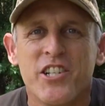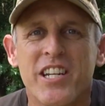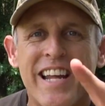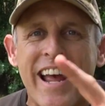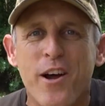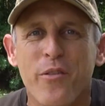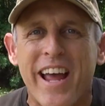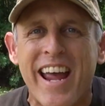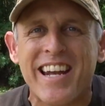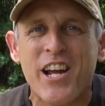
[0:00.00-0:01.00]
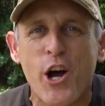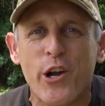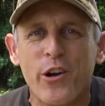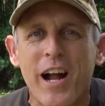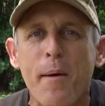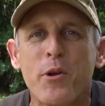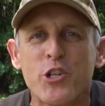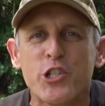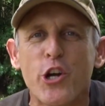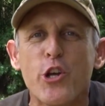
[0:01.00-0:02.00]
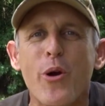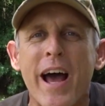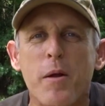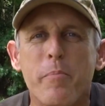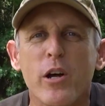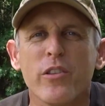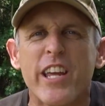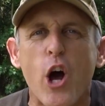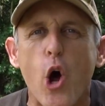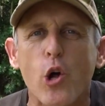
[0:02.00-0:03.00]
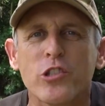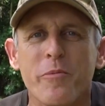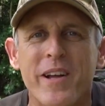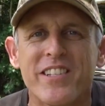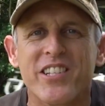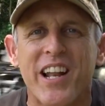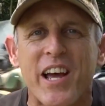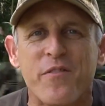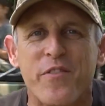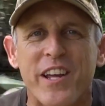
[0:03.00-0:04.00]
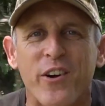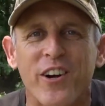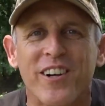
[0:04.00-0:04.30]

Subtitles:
Today on the Handy Hunter, I'm going to show you how to build the ultimate sled feeder.